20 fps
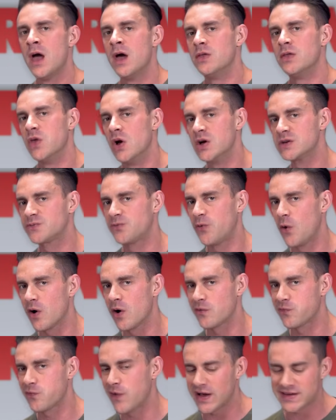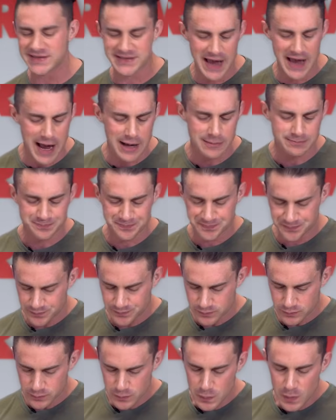those 4 effects are
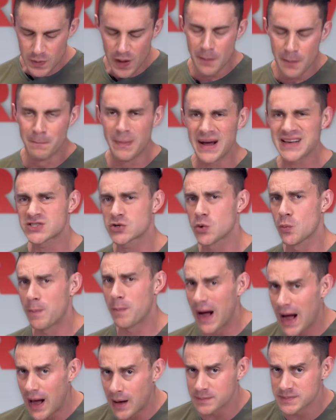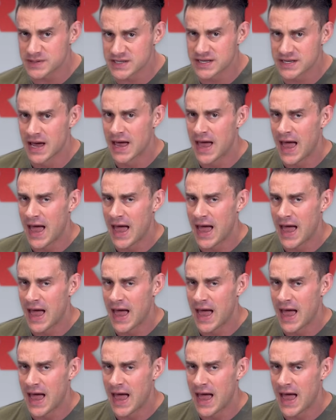muscle pumps